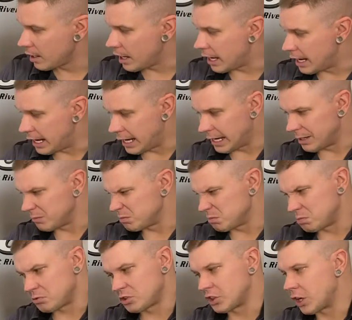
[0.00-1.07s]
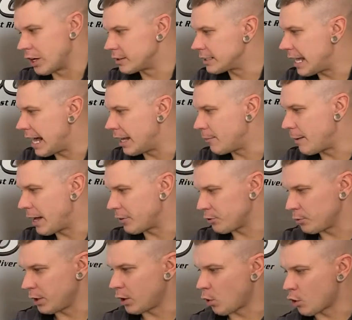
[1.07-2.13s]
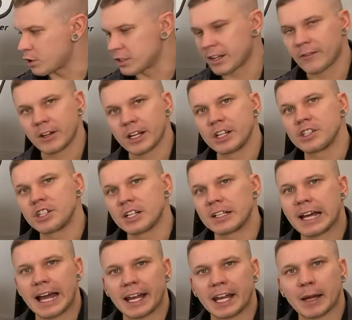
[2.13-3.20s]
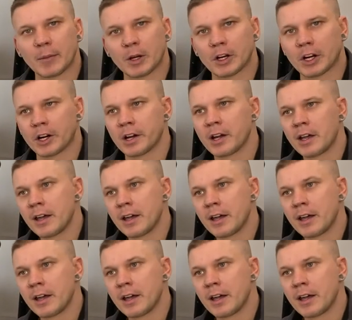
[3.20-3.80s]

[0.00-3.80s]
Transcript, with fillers: Uh, starts out about three quarters of an inch in diameter.